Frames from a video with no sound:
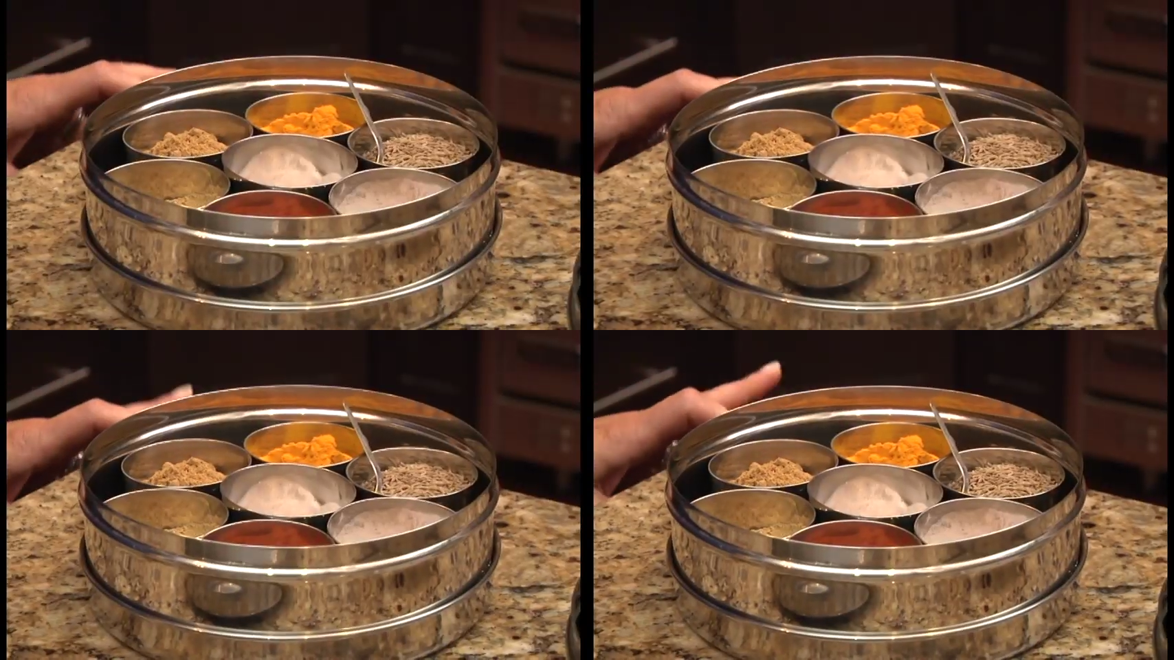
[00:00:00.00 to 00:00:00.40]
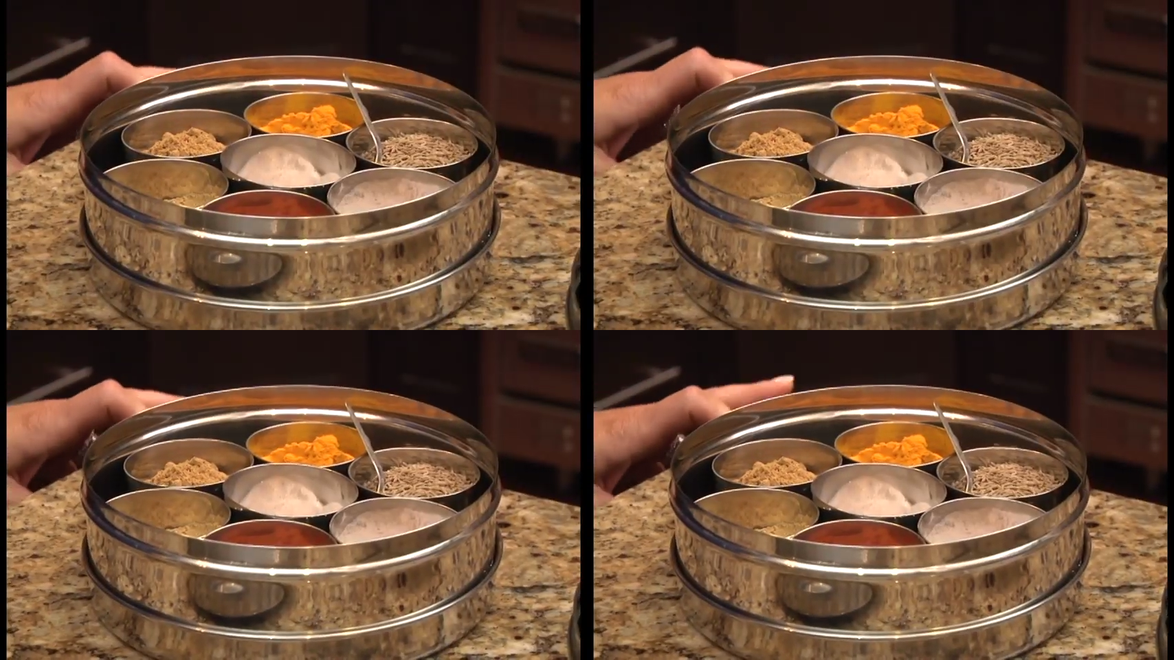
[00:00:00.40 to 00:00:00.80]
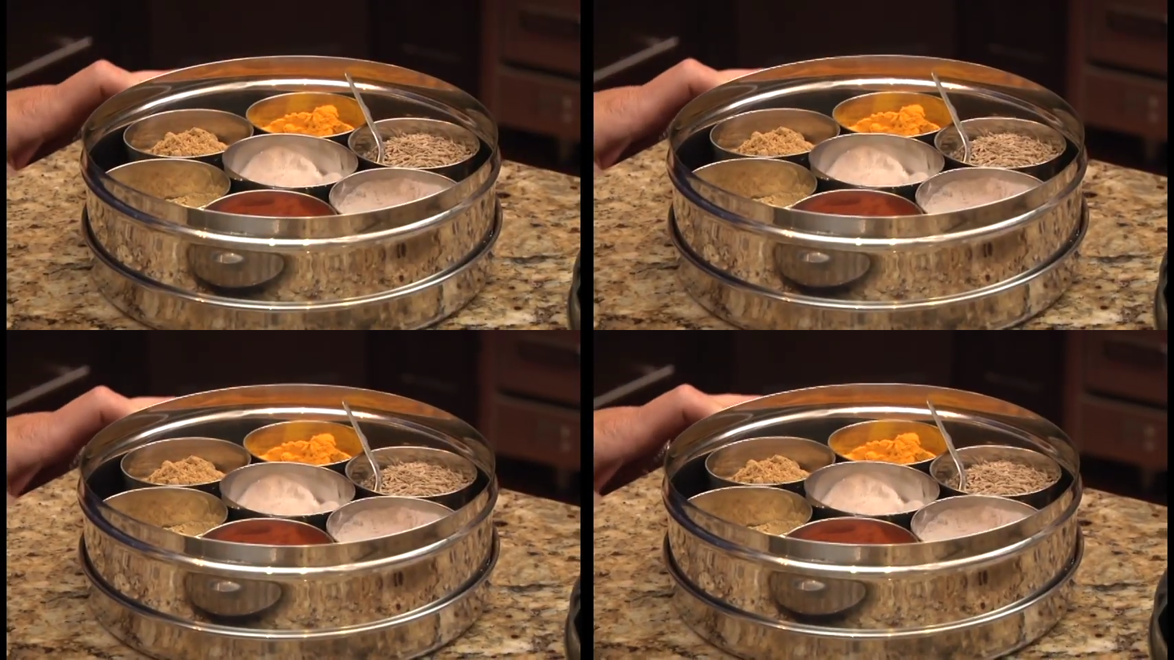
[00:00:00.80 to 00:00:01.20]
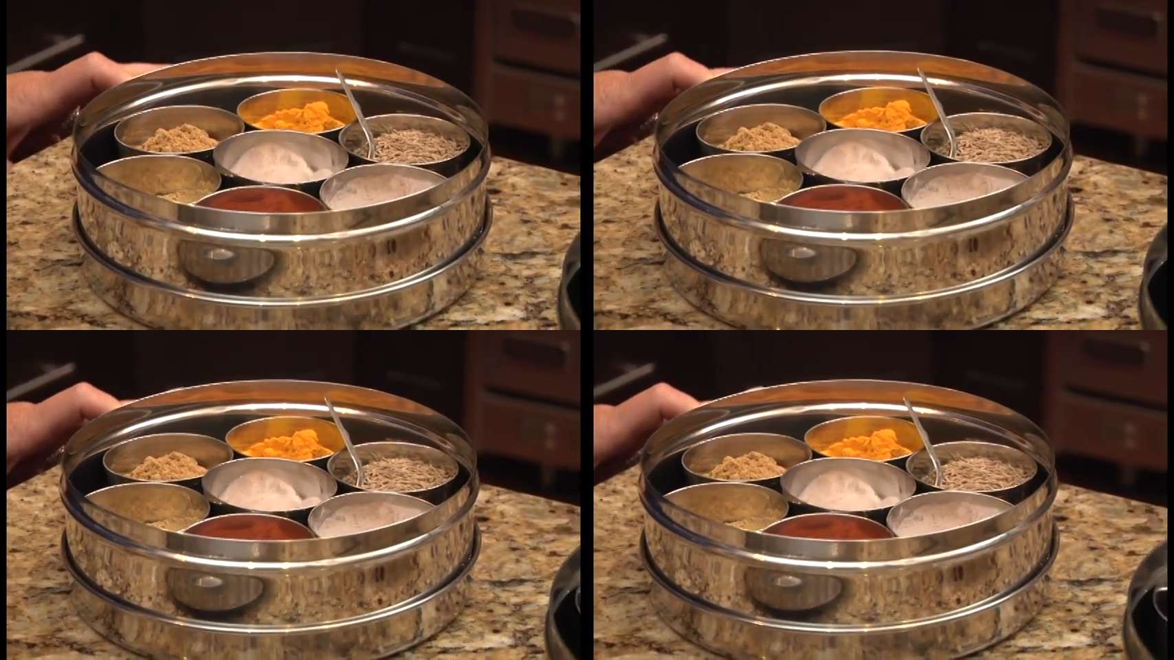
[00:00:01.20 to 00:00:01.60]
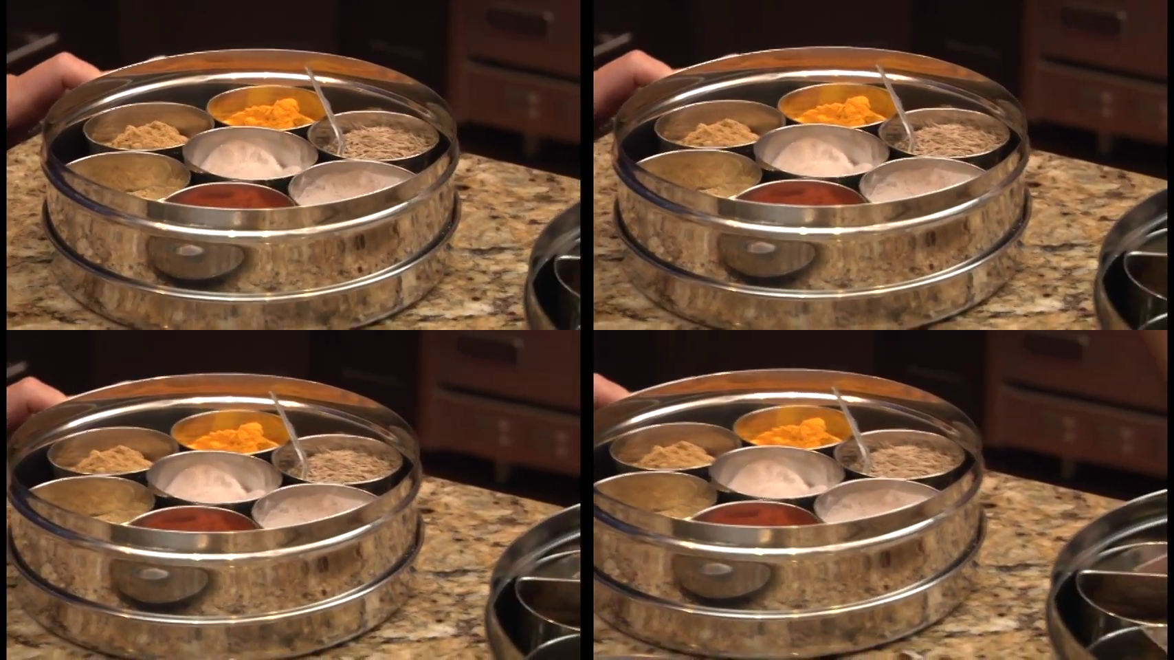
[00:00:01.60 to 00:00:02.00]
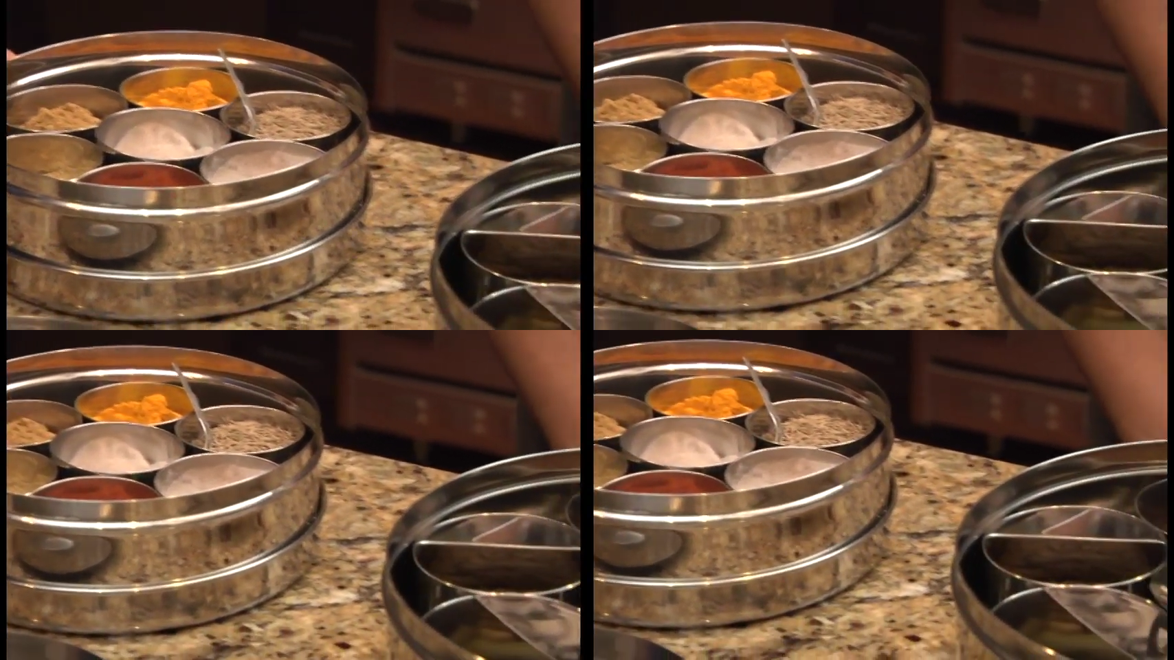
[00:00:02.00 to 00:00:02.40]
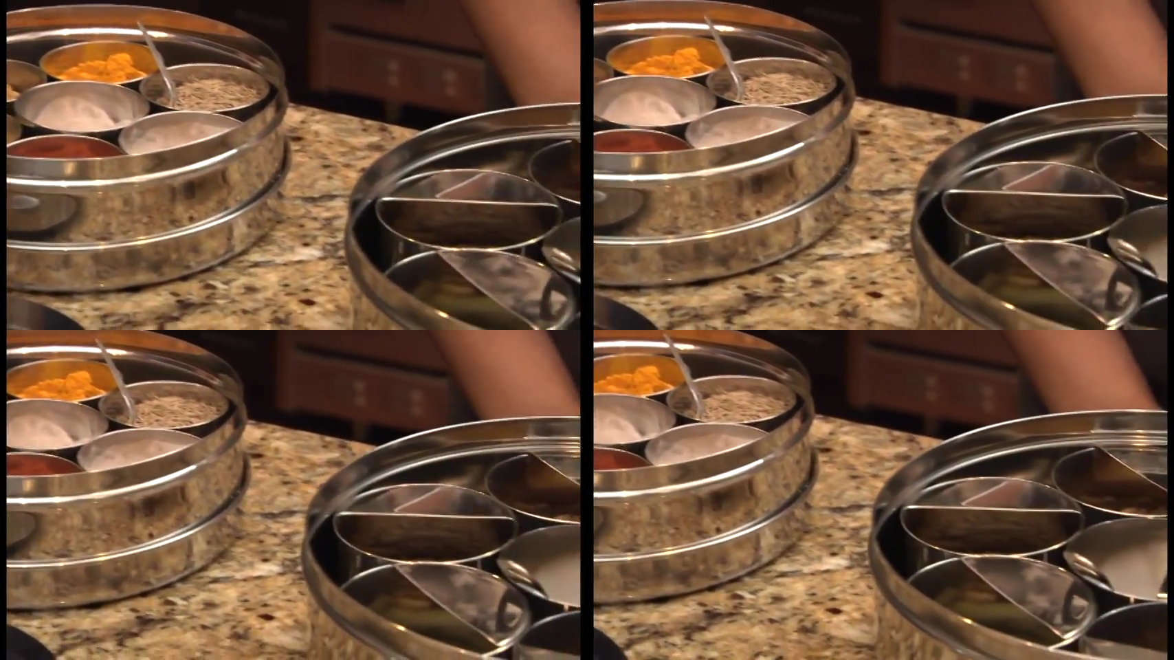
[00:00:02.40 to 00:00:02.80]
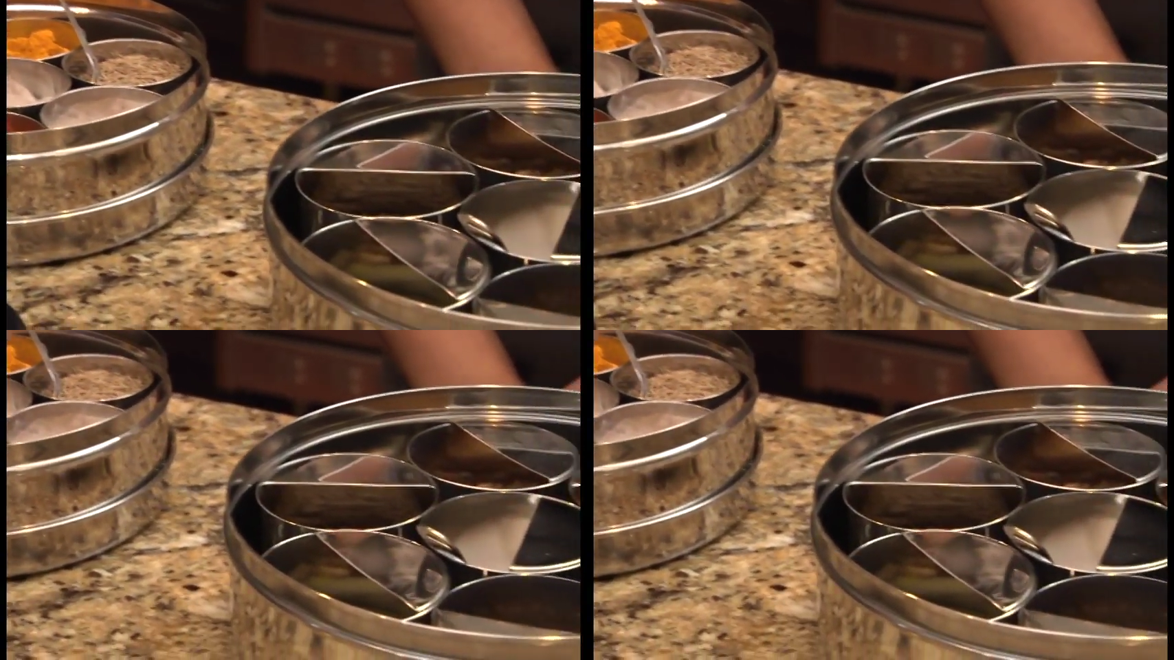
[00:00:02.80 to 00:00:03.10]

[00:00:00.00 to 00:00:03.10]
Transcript: [unreadable: no face in view]